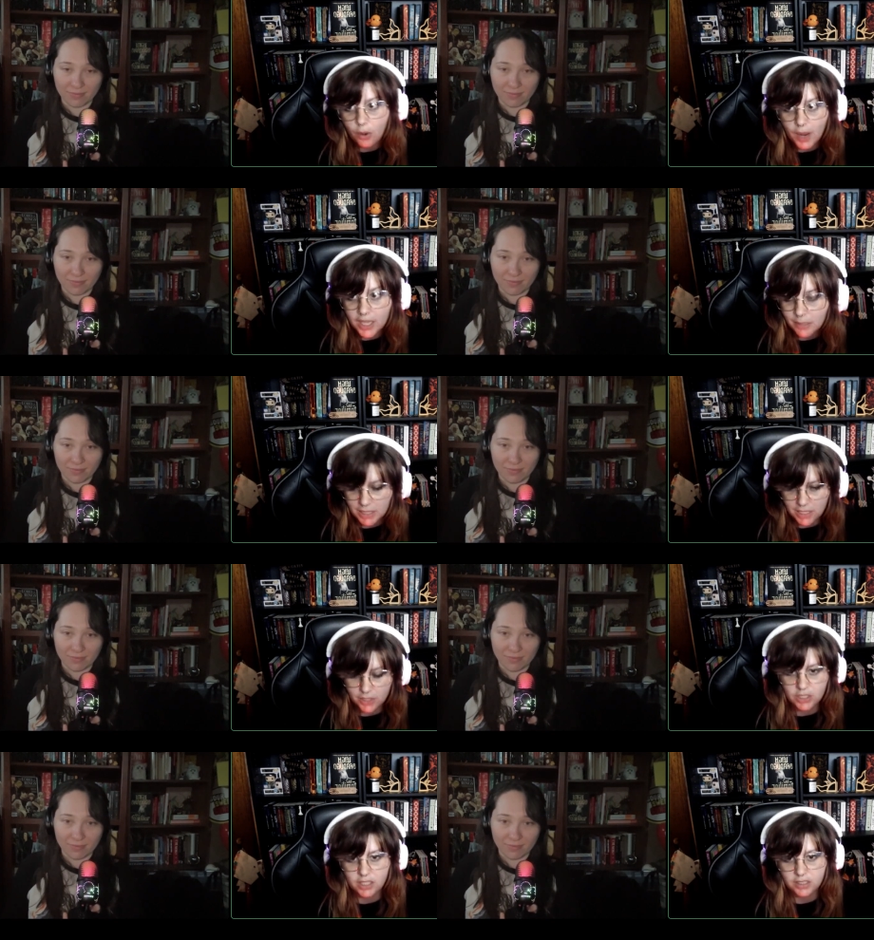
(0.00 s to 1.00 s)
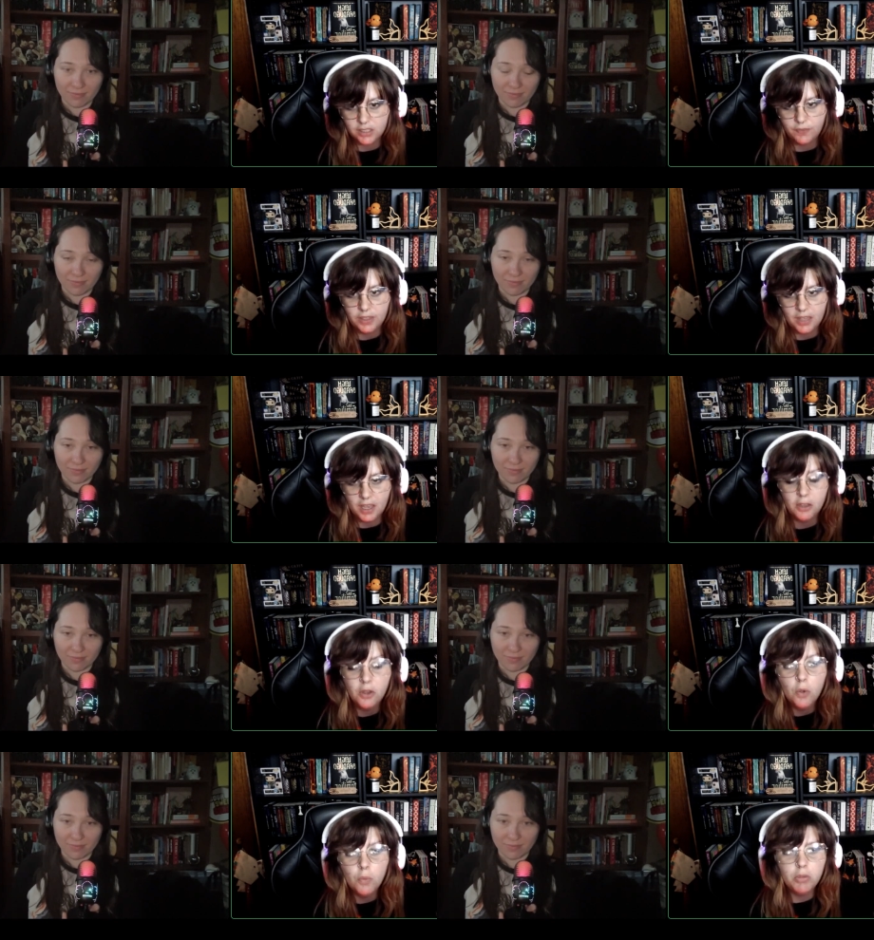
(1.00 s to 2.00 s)
Speaker 1: I am a heretic and stuff like that,
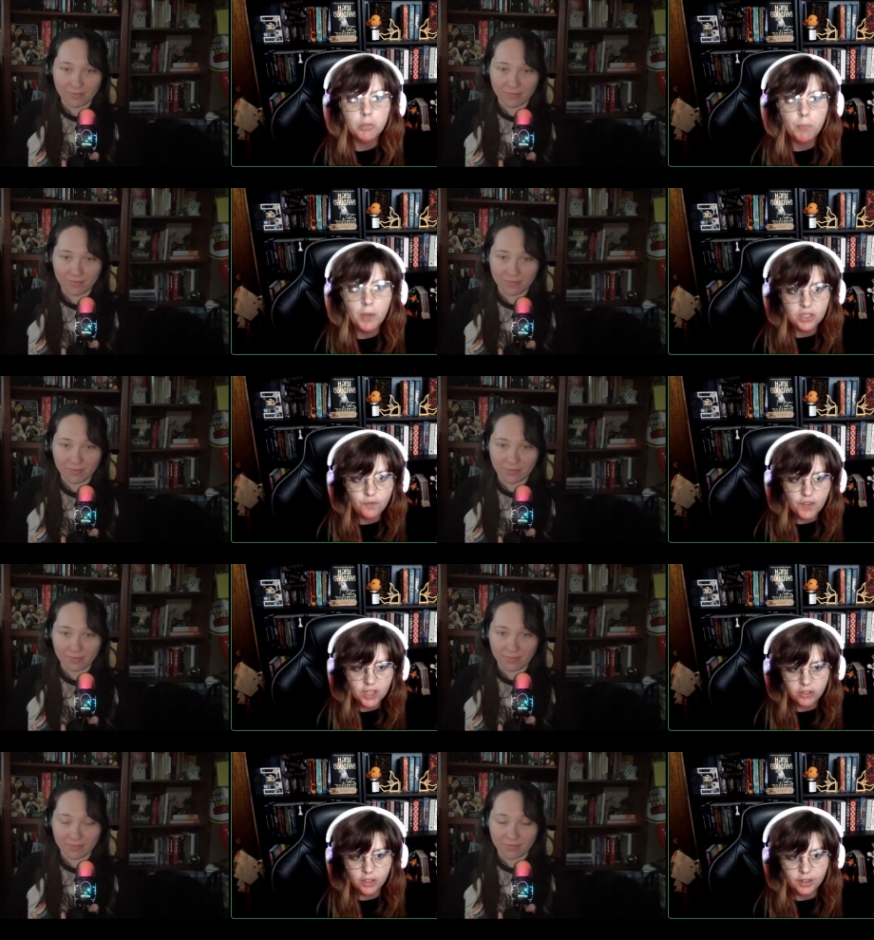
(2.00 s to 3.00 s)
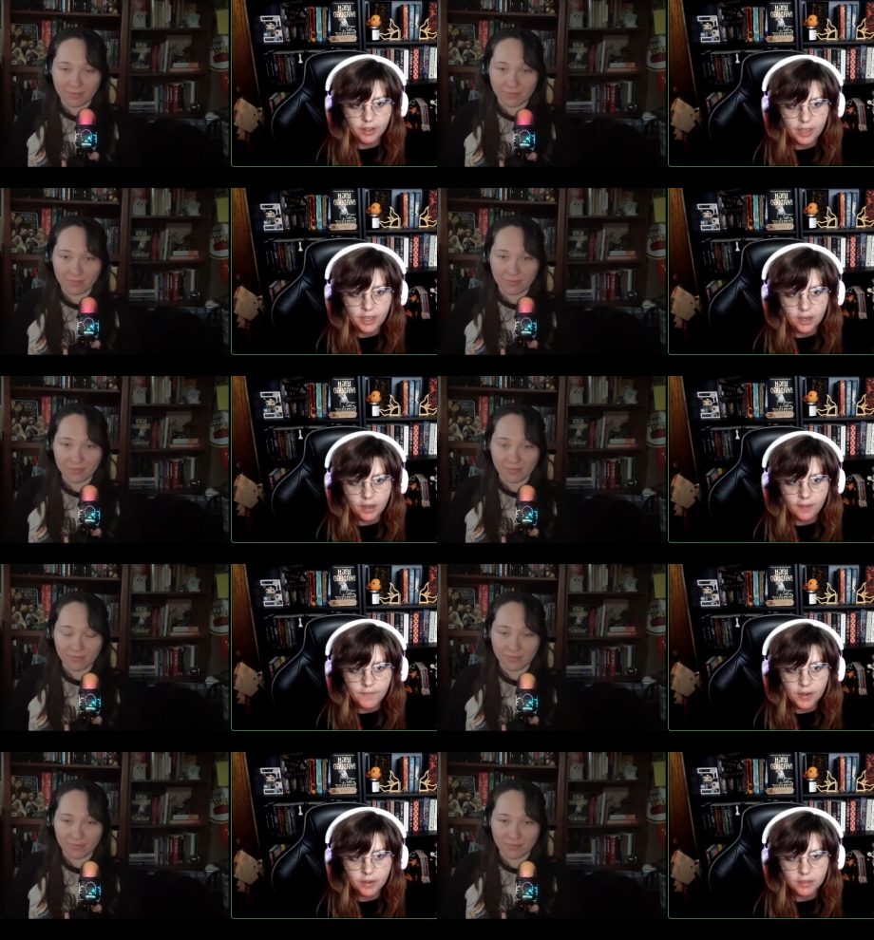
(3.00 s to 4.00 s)
which puts Victor in a
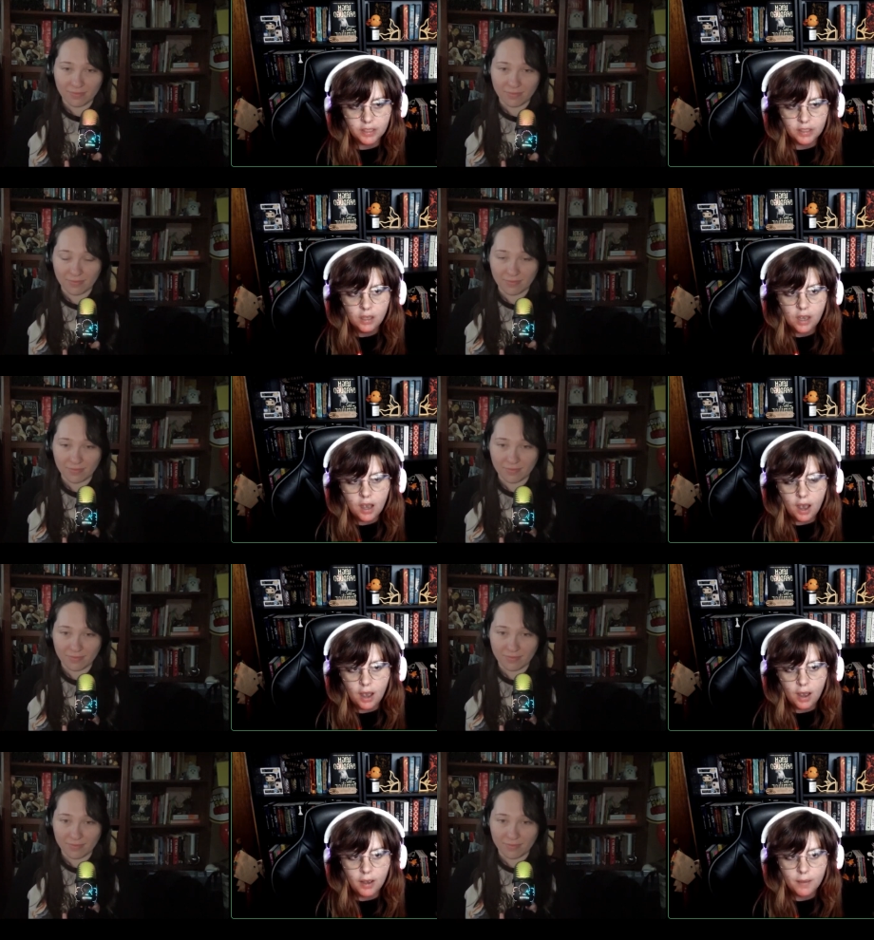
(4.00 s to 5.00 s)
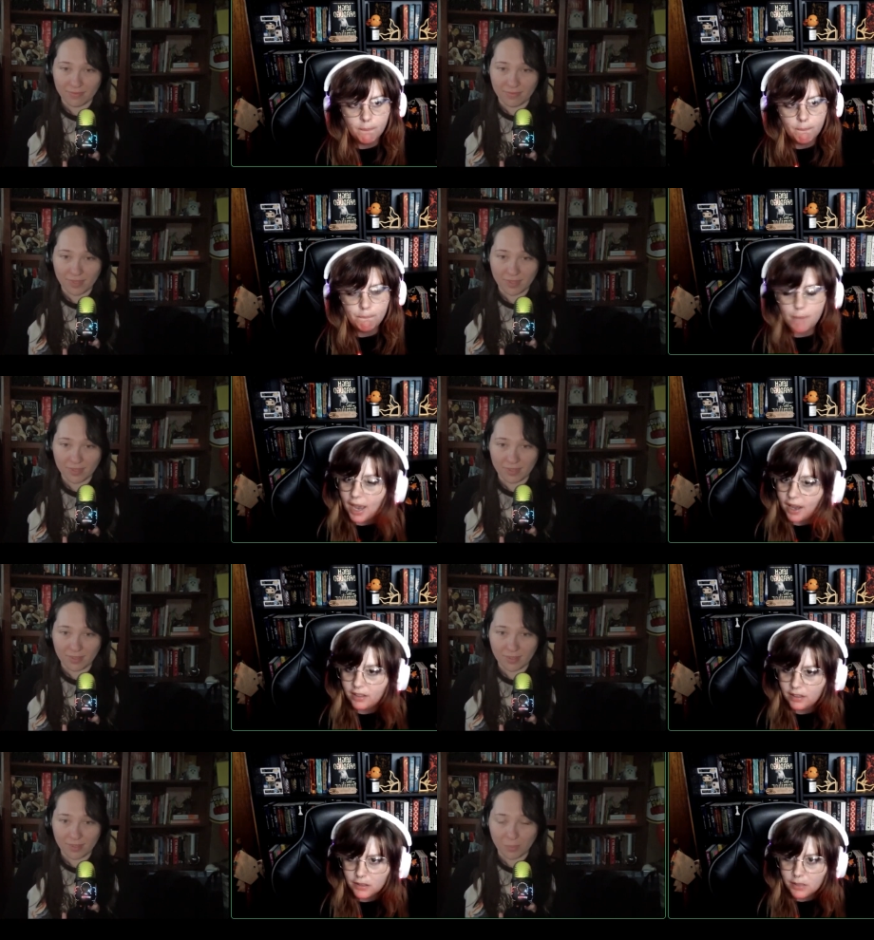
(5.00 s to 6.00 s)
very
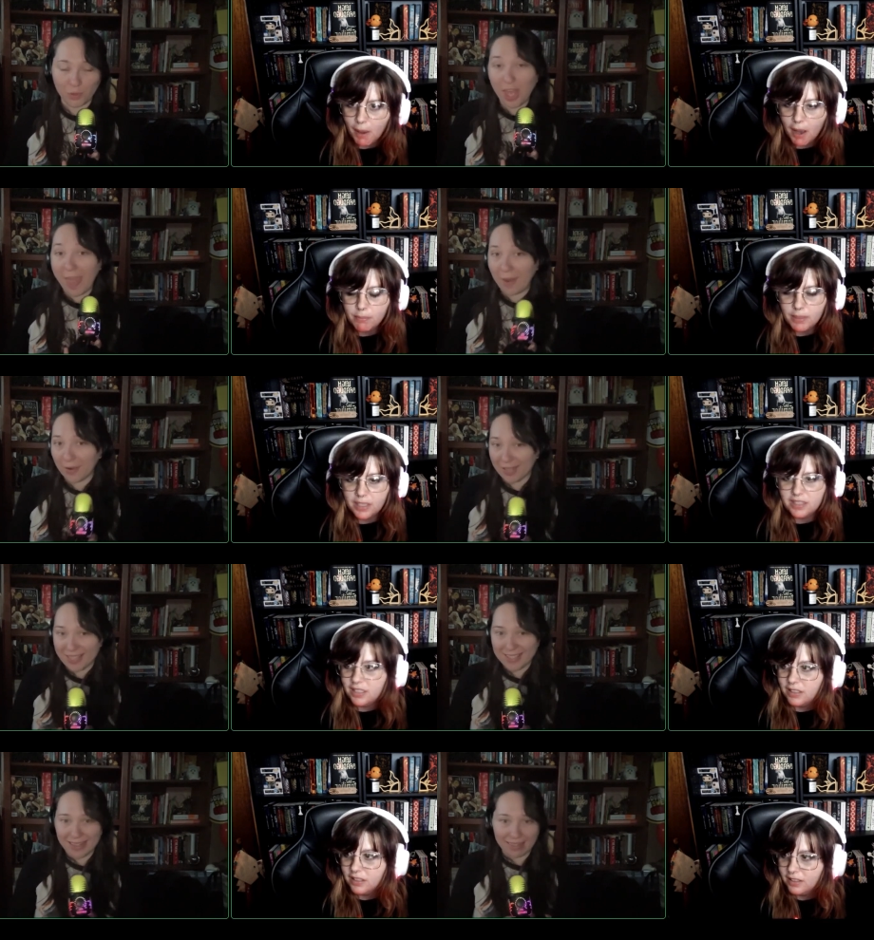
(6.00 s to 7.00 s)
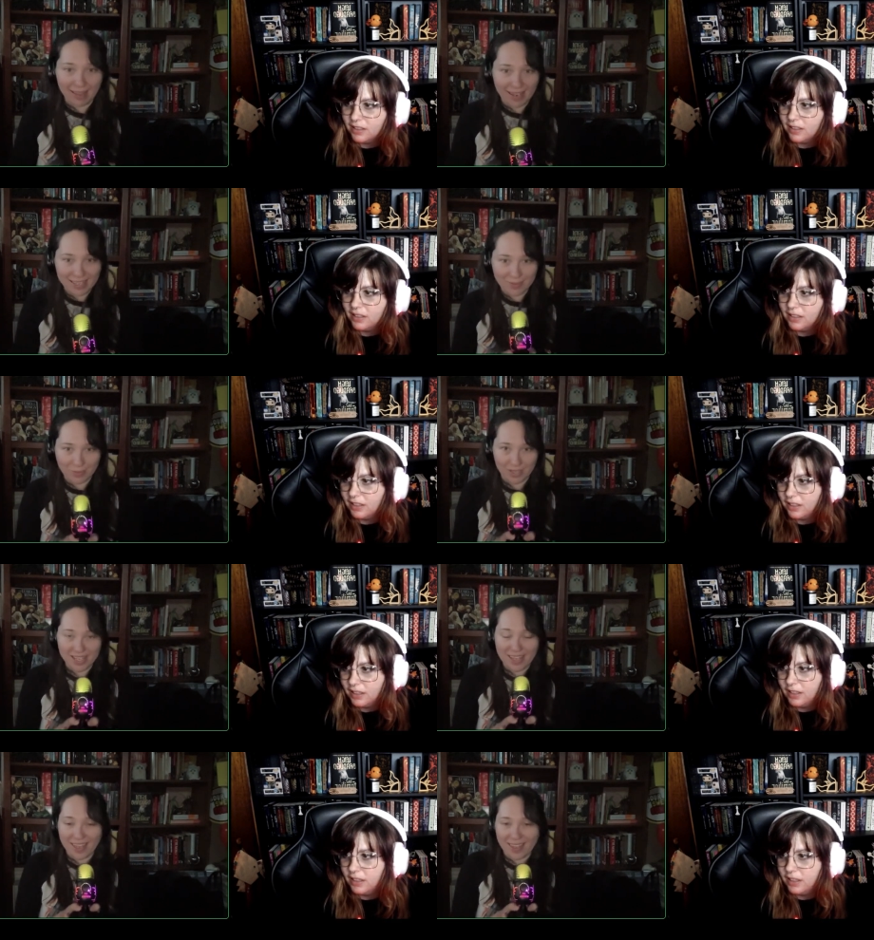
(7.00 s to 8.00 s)
bad
Speaker 2: spot because serious light
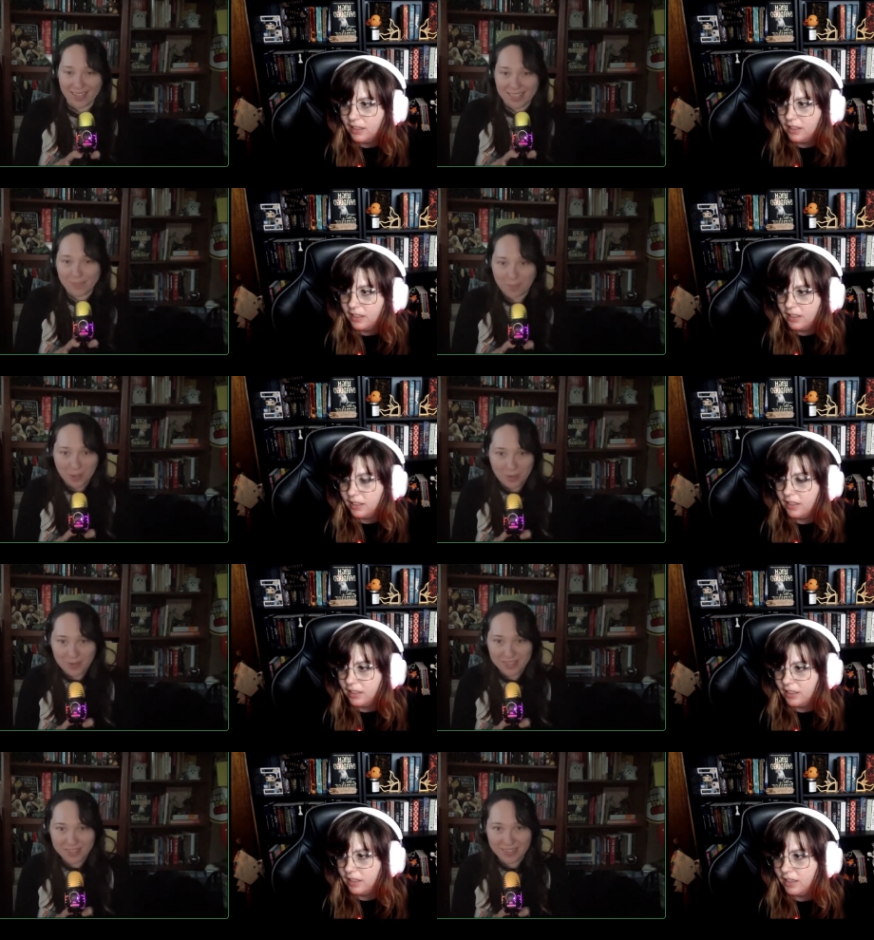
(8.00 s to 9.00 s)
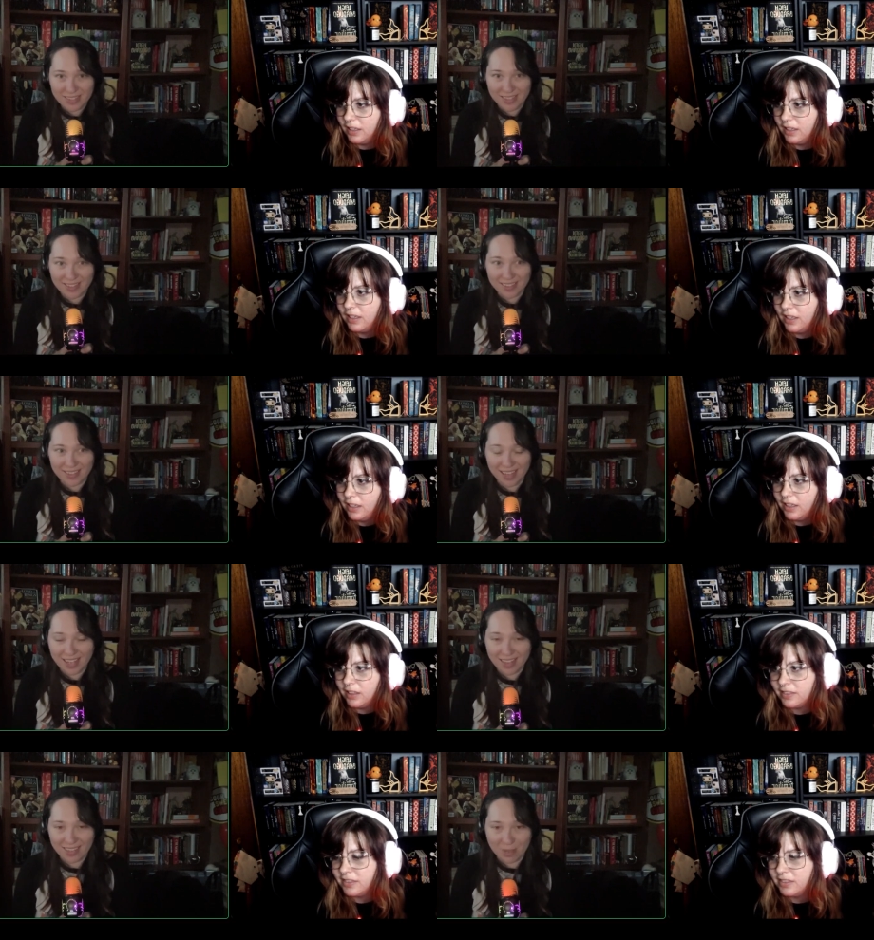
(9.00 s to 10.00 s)
where he can't expose
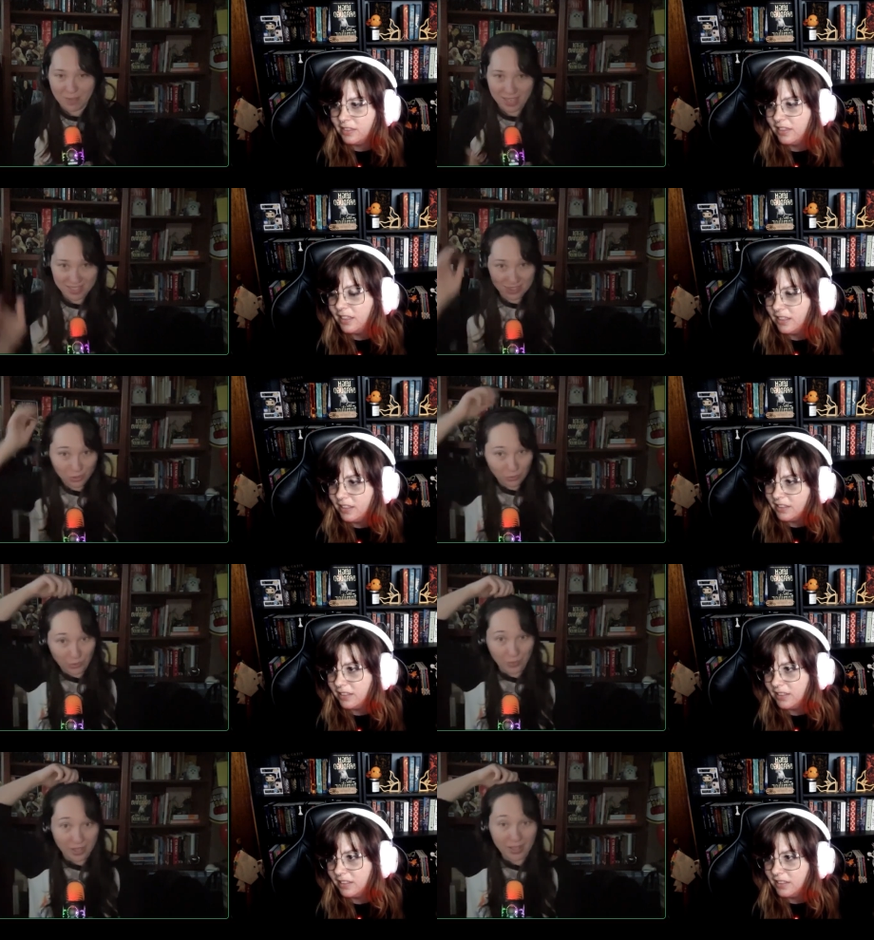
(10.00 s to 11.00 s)
anything because it'll ruin